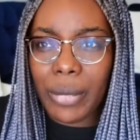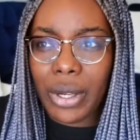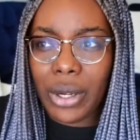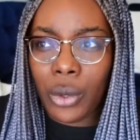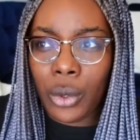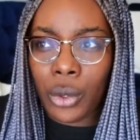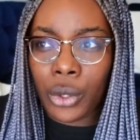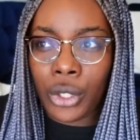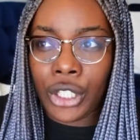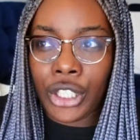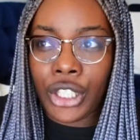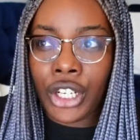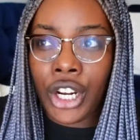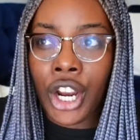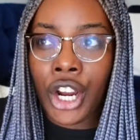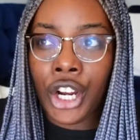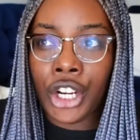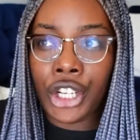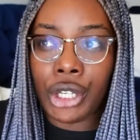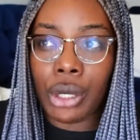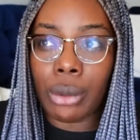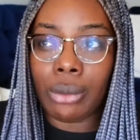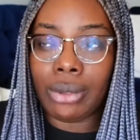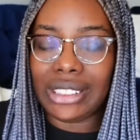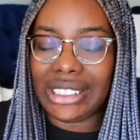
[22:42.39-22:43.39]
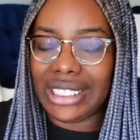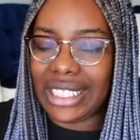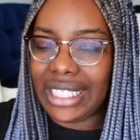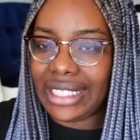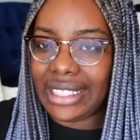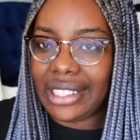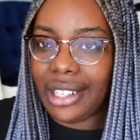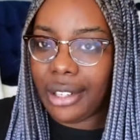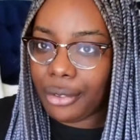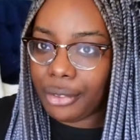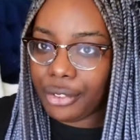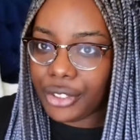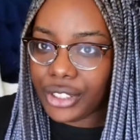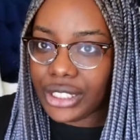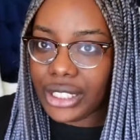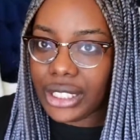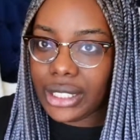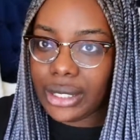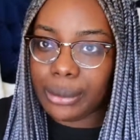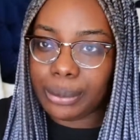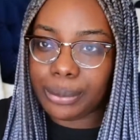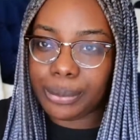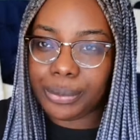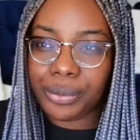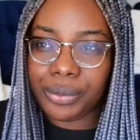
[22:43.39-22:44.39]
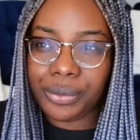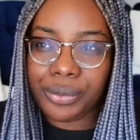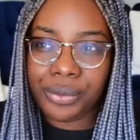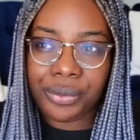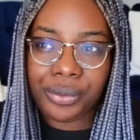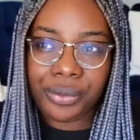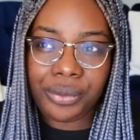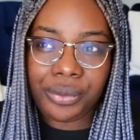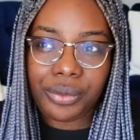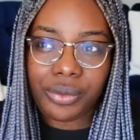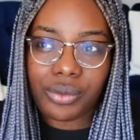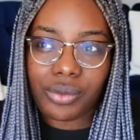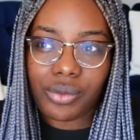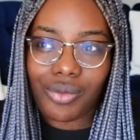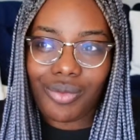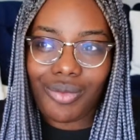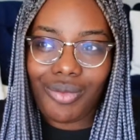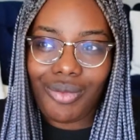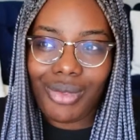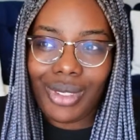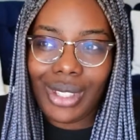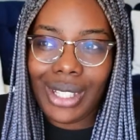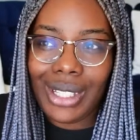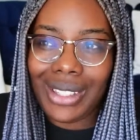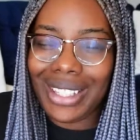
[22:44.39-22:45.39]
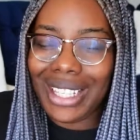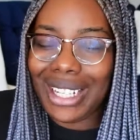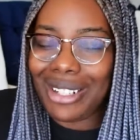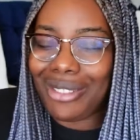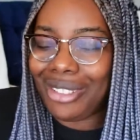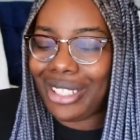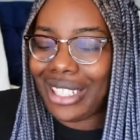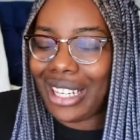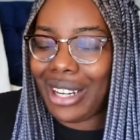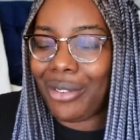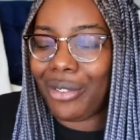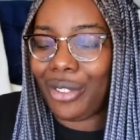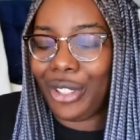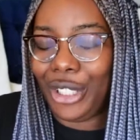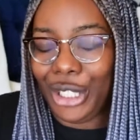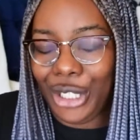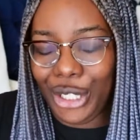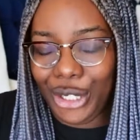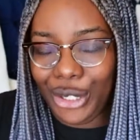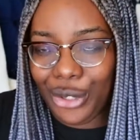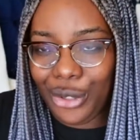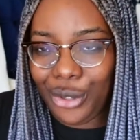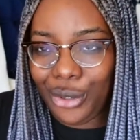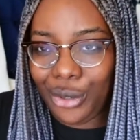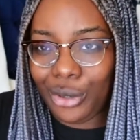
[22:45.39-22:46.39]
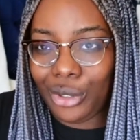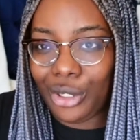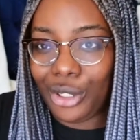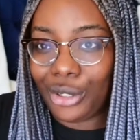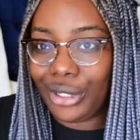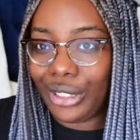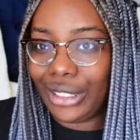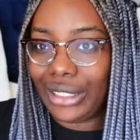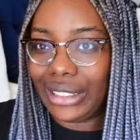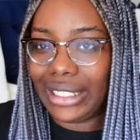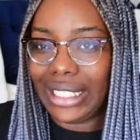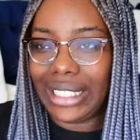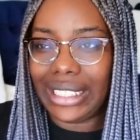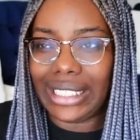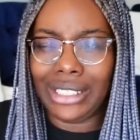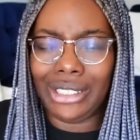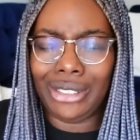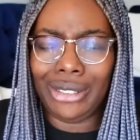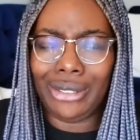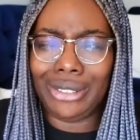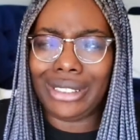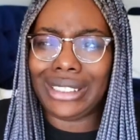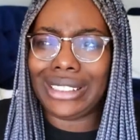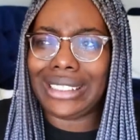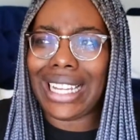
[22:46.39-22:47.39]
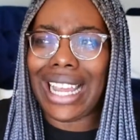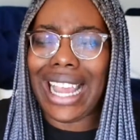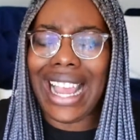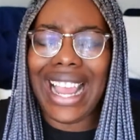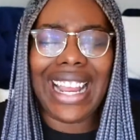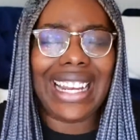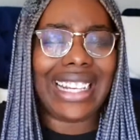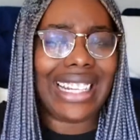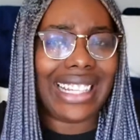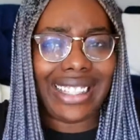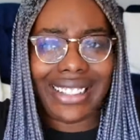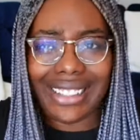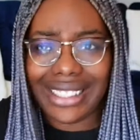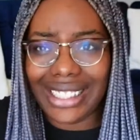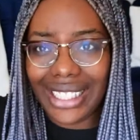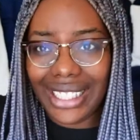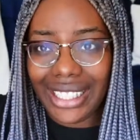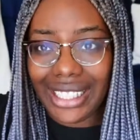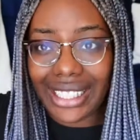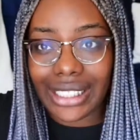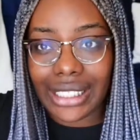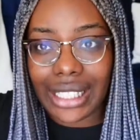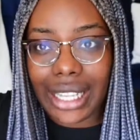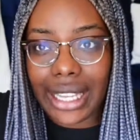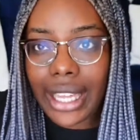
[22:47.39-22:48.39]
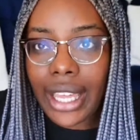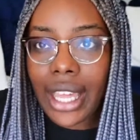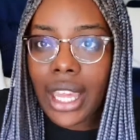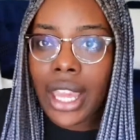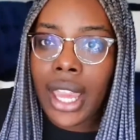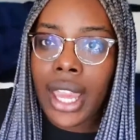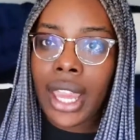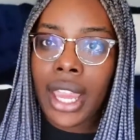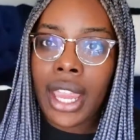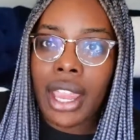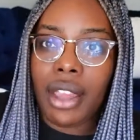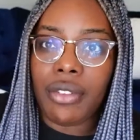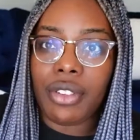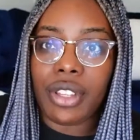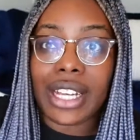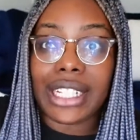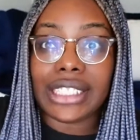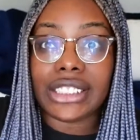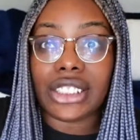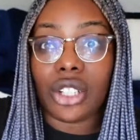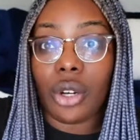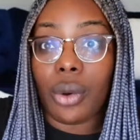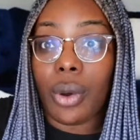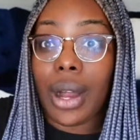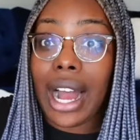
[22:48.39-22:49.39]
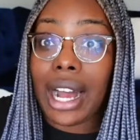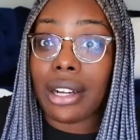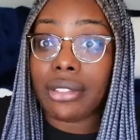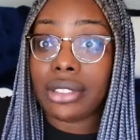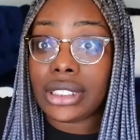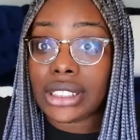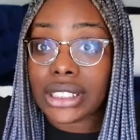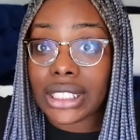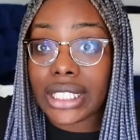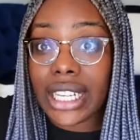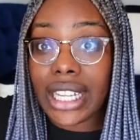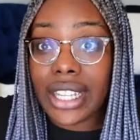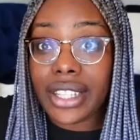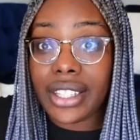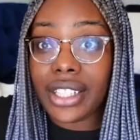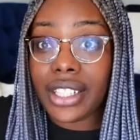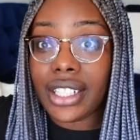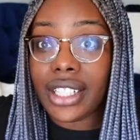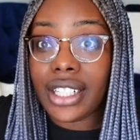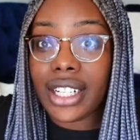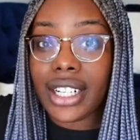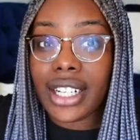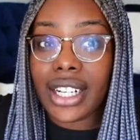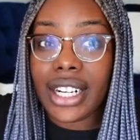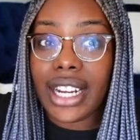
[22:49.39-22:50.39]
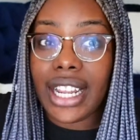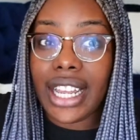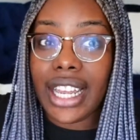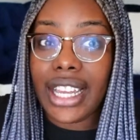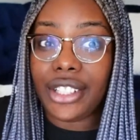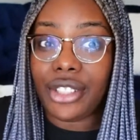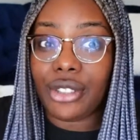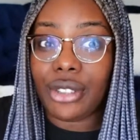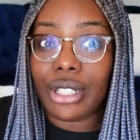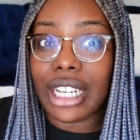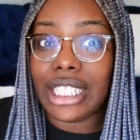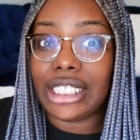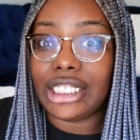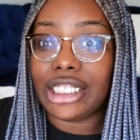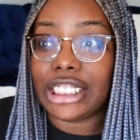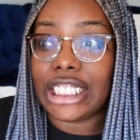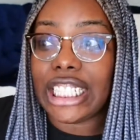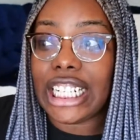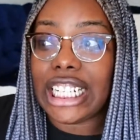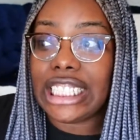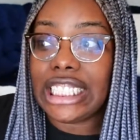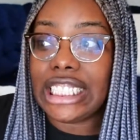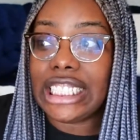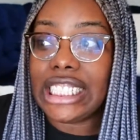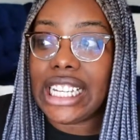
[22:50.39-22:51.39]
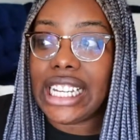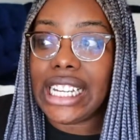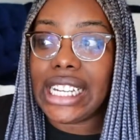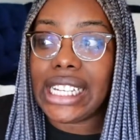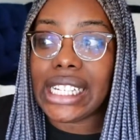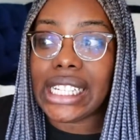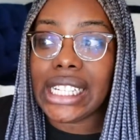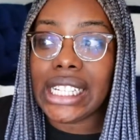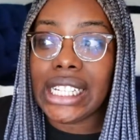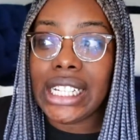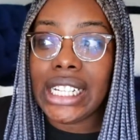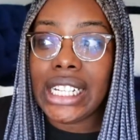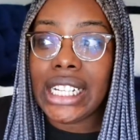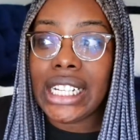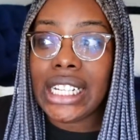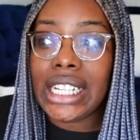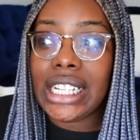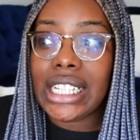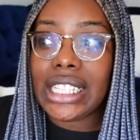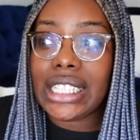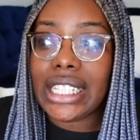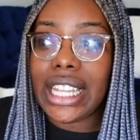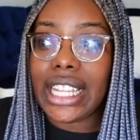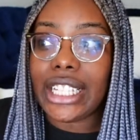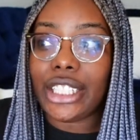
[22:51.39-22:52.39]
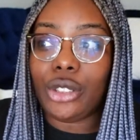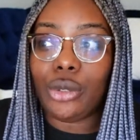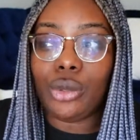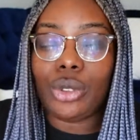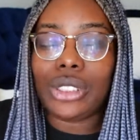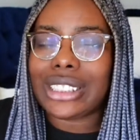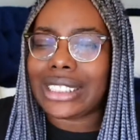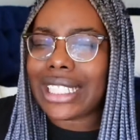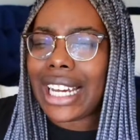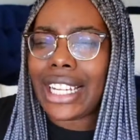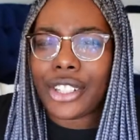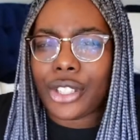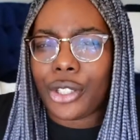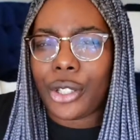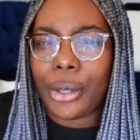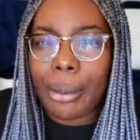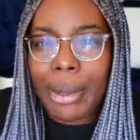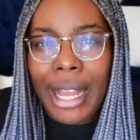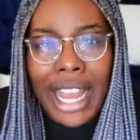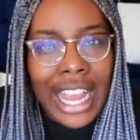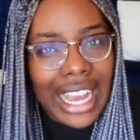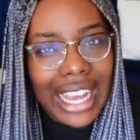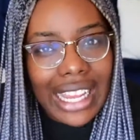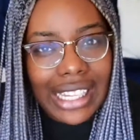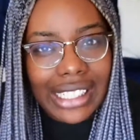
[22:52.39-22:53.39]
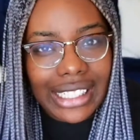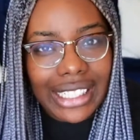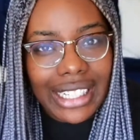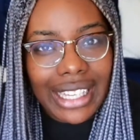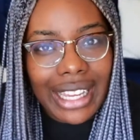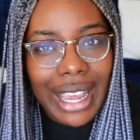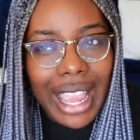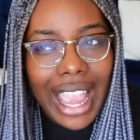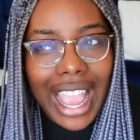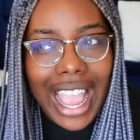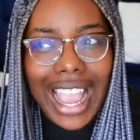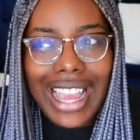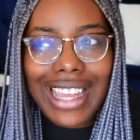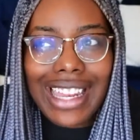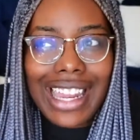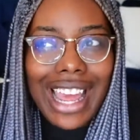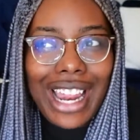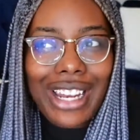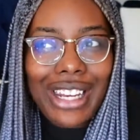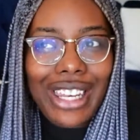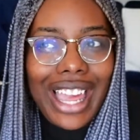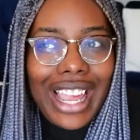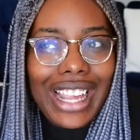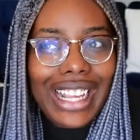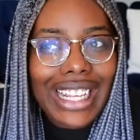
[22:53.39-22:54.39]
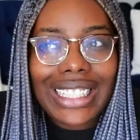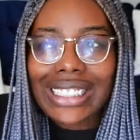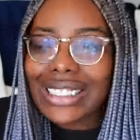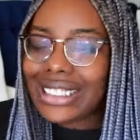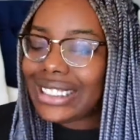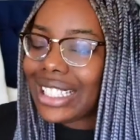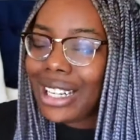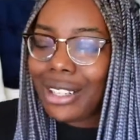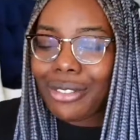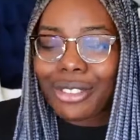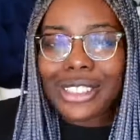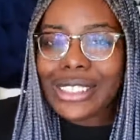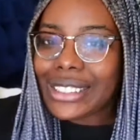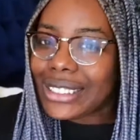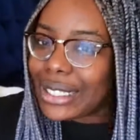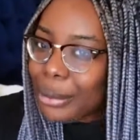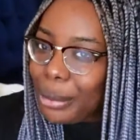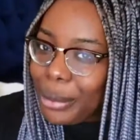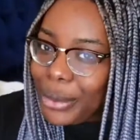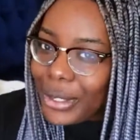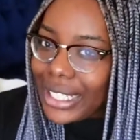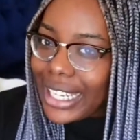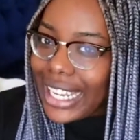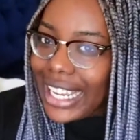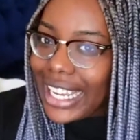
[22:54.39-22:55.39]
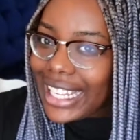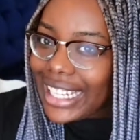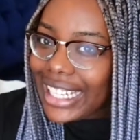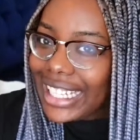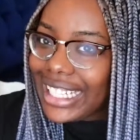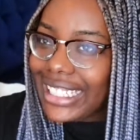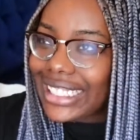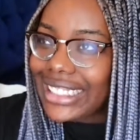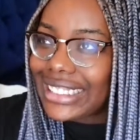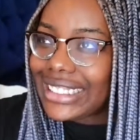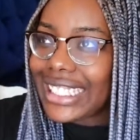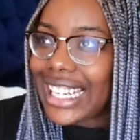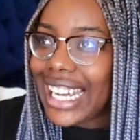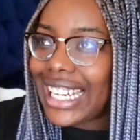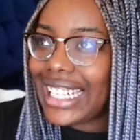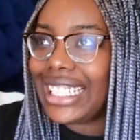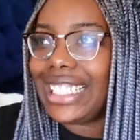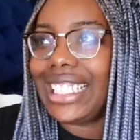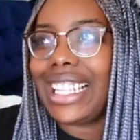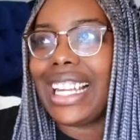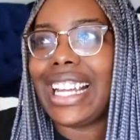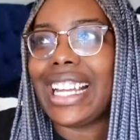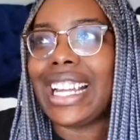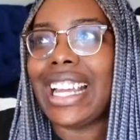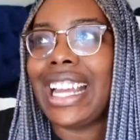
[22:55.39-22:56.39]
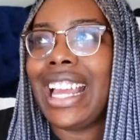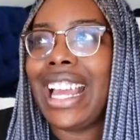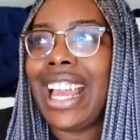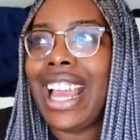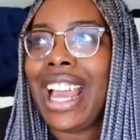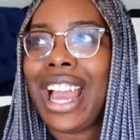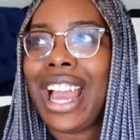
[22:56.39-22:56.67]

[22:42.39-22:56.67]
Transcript: or you're always looking out for them. They don't look out for you during, like, you know, just anything. Like, if you guys go out together and you guys are kind of like, like, you just got their back. And then, like, it's not reciprocated. It's kind of like,